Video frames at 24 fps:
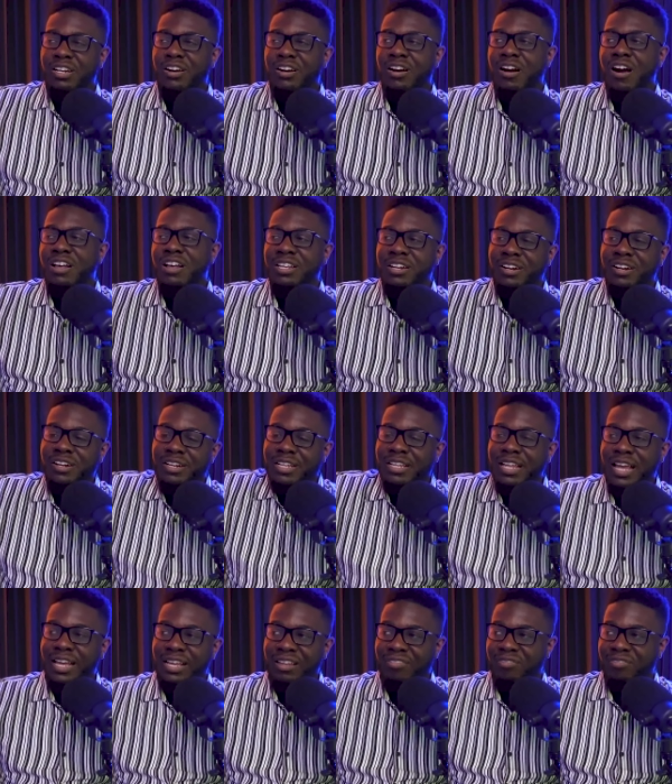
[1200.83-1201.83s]
Are there any
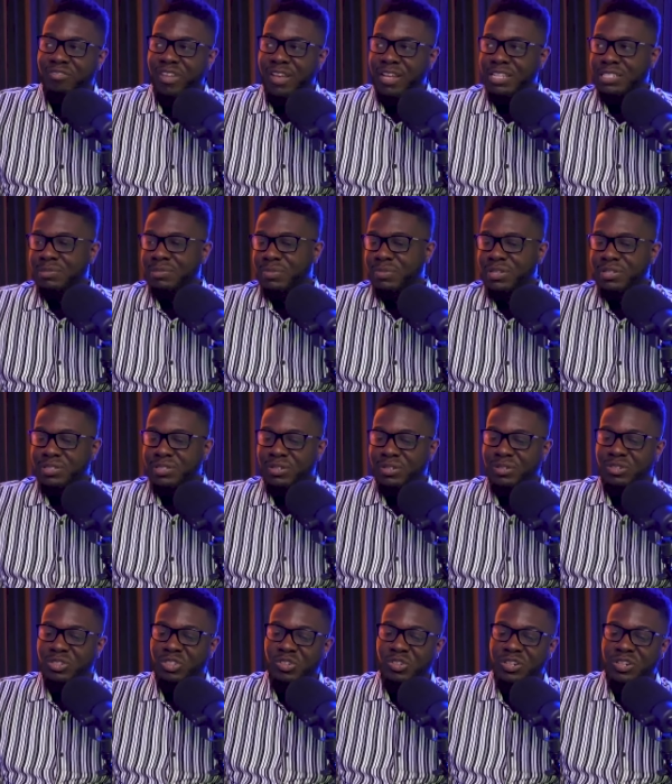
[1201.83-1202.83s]
like advancements
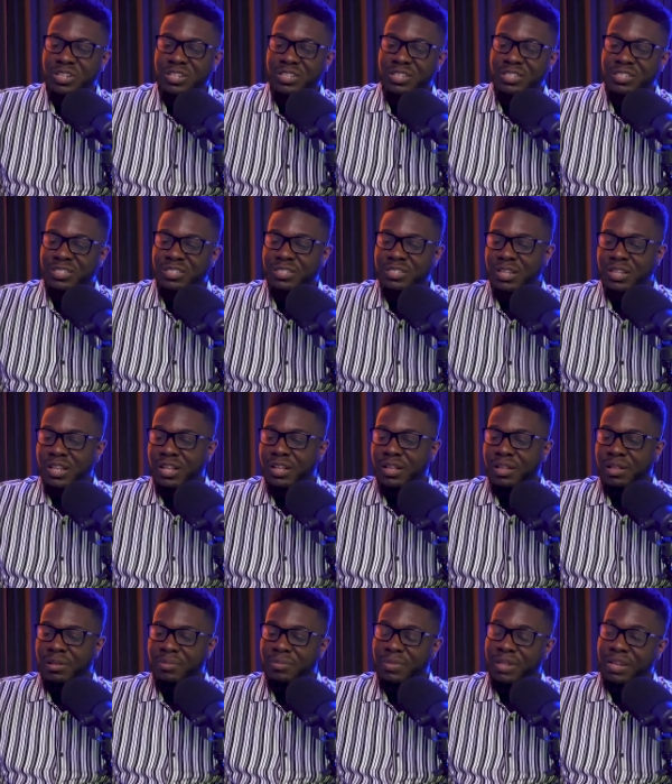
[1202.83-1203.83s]
or trends
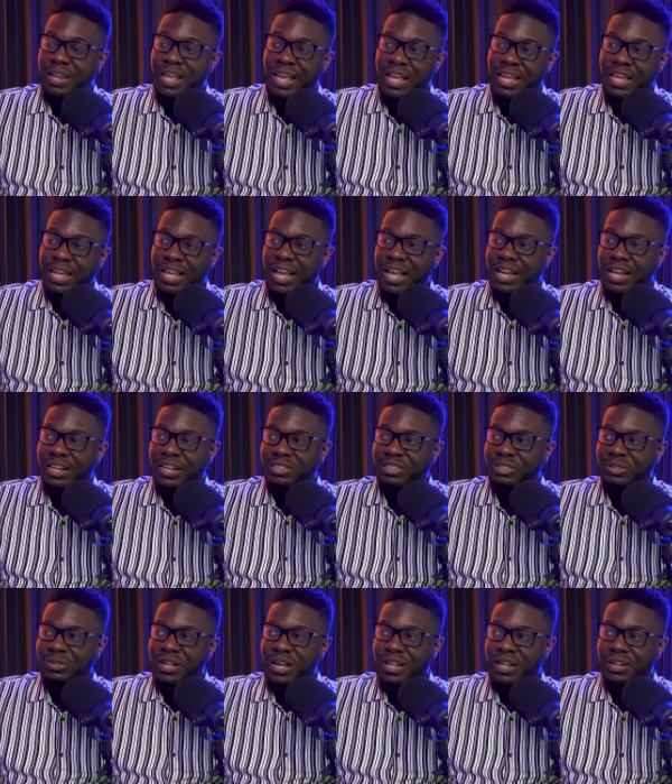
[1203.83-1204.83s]
um, in AI
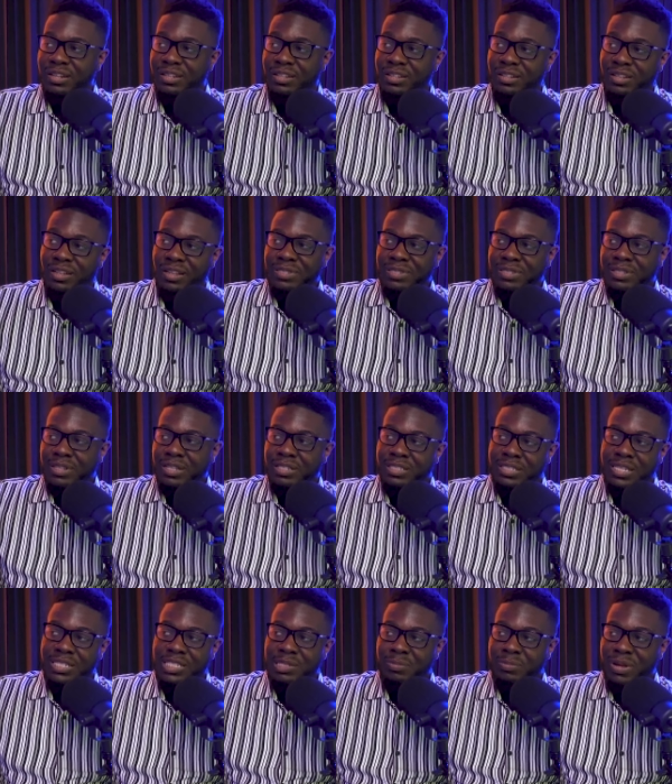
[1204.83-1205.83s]
that you kind of
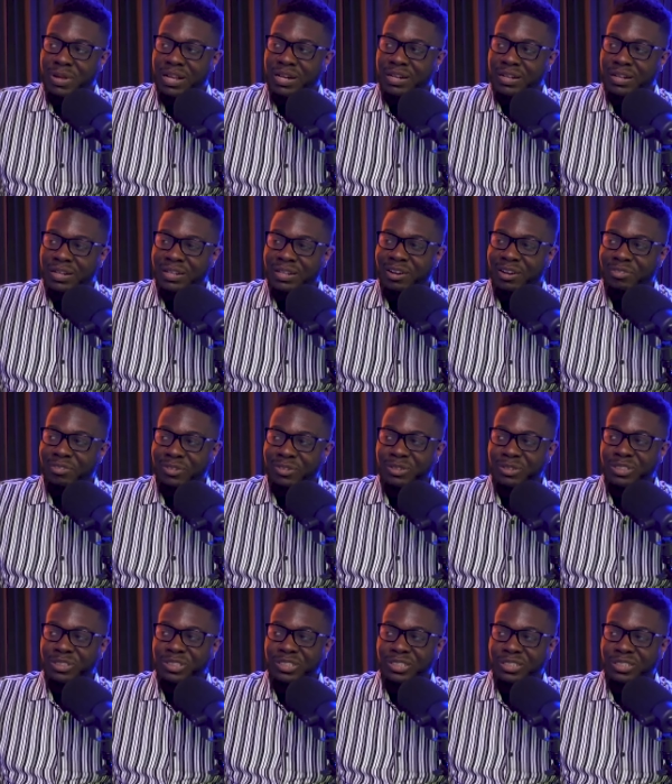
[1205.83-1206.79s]
anticipate in the near future?